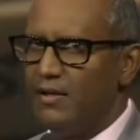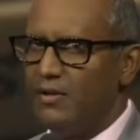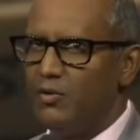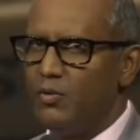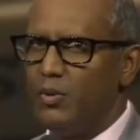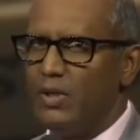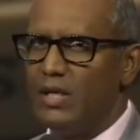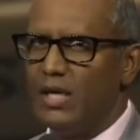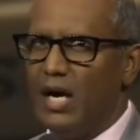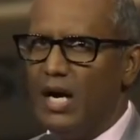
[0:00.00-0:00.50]

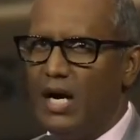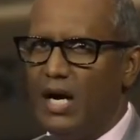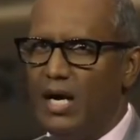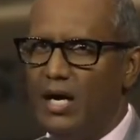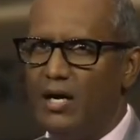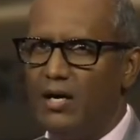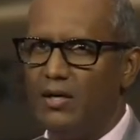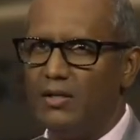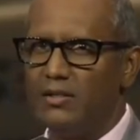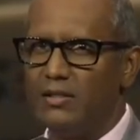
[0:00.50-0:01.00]
We
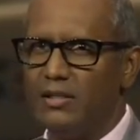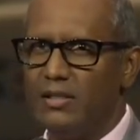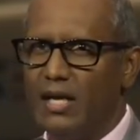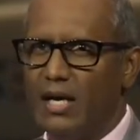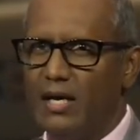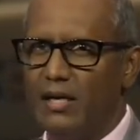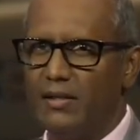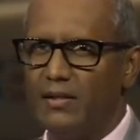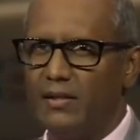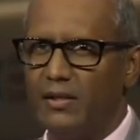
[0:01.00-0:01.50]
are on
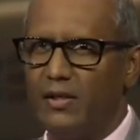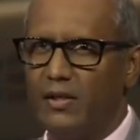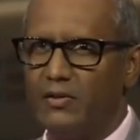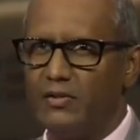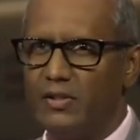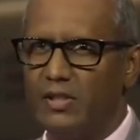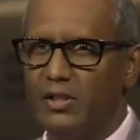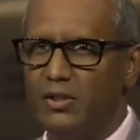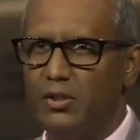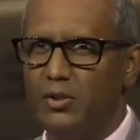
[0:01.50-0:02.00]
the
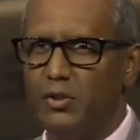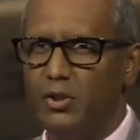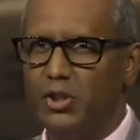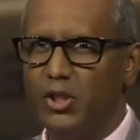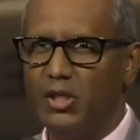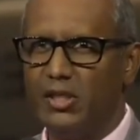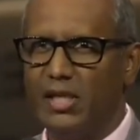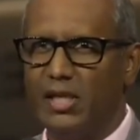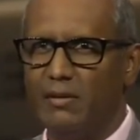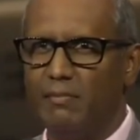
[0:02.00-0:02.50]

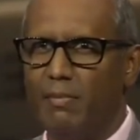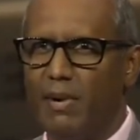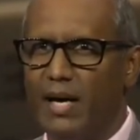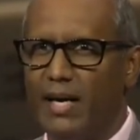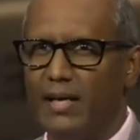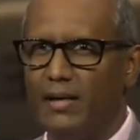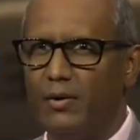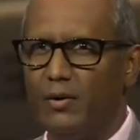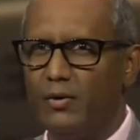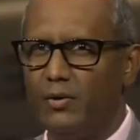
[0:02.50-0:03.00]
Constitution and
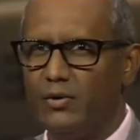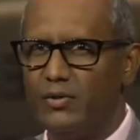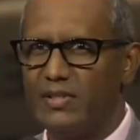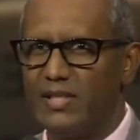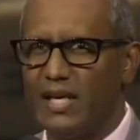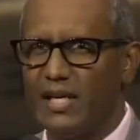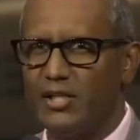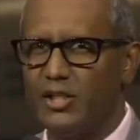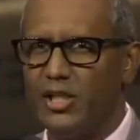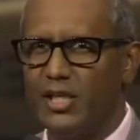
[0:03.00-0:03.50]

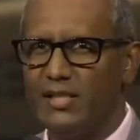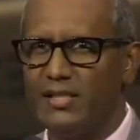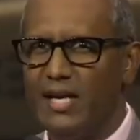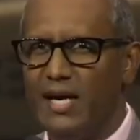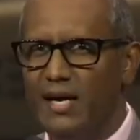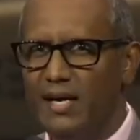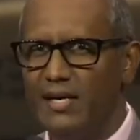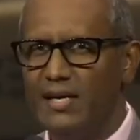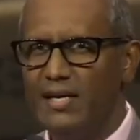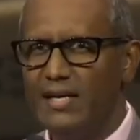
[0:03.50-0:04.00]
Bylaws
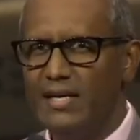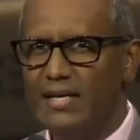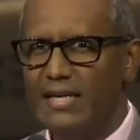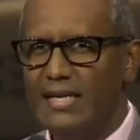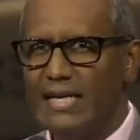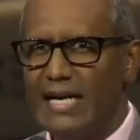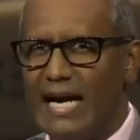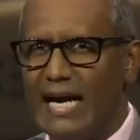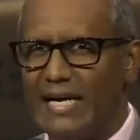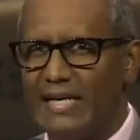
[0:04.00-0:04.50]
agenda,
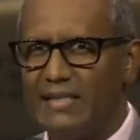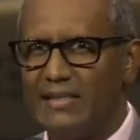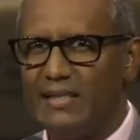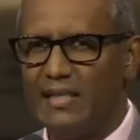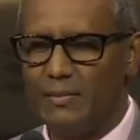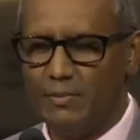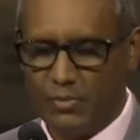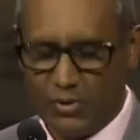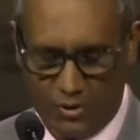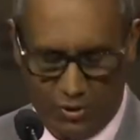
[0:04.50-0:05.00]

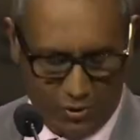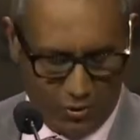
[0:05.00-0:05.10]
items